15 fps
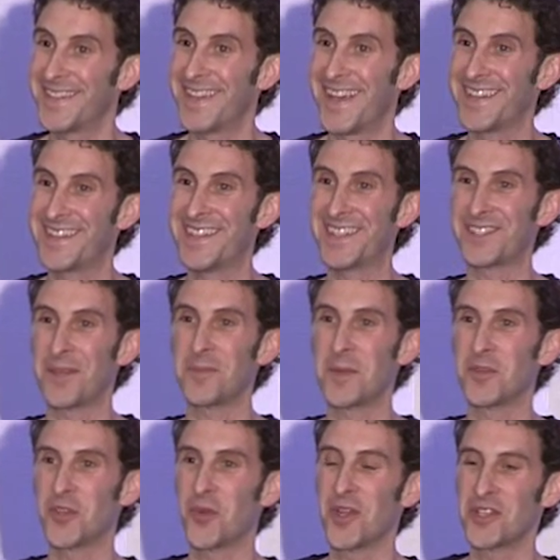I think it's
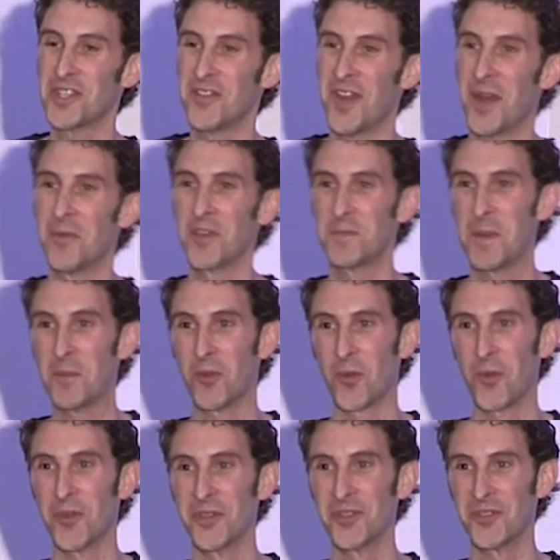sometimes a question of how much people are
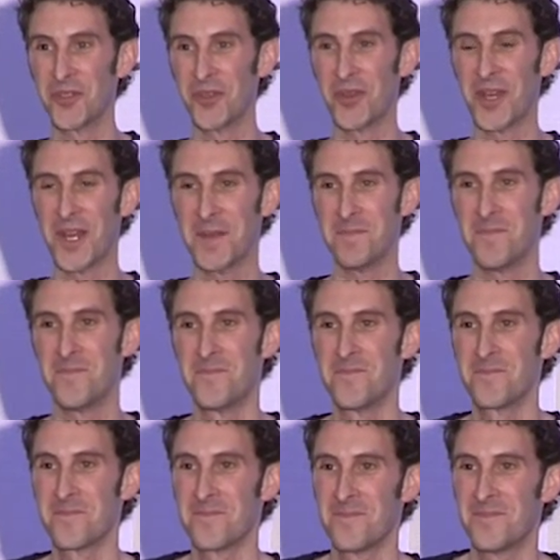willing to
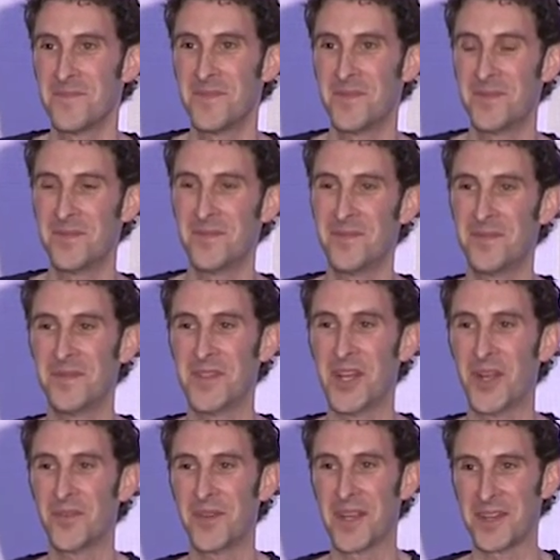
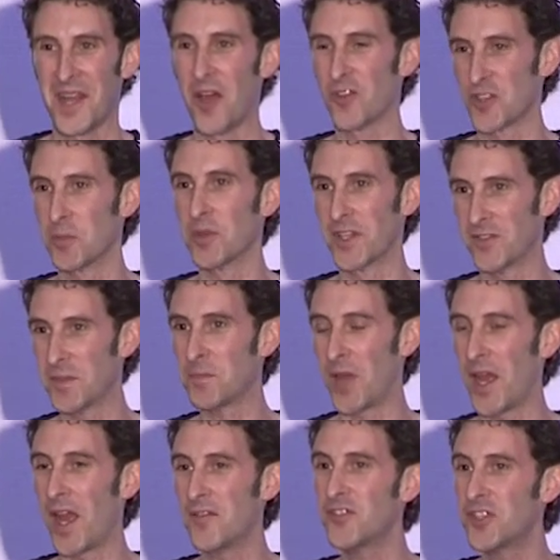acknowledge or believe it.
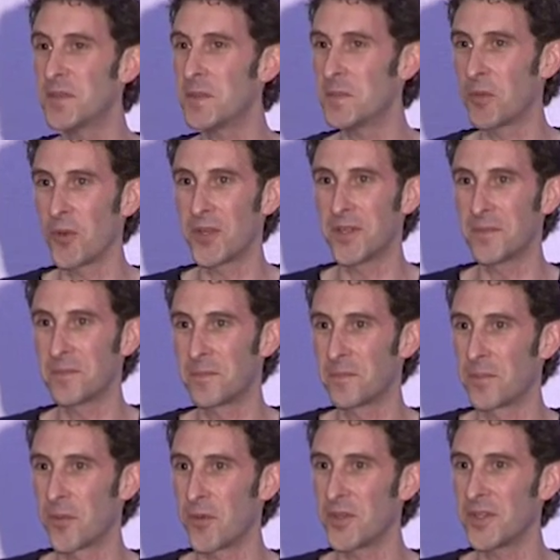But I've seen it be pretty
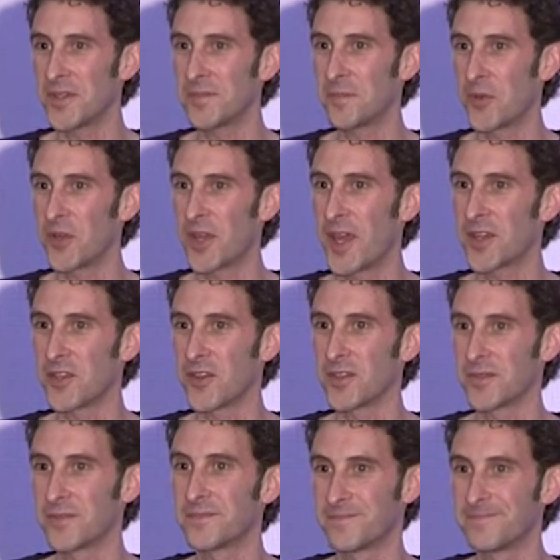accurate.
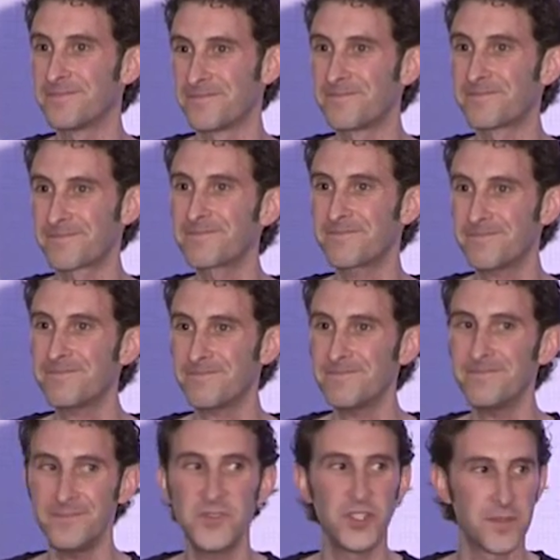
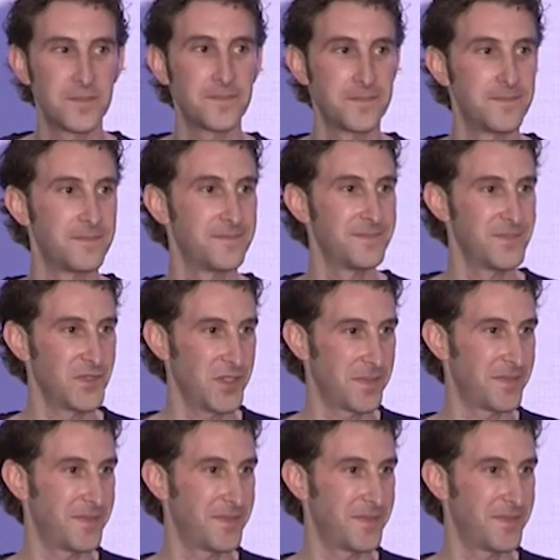Yep. Yep.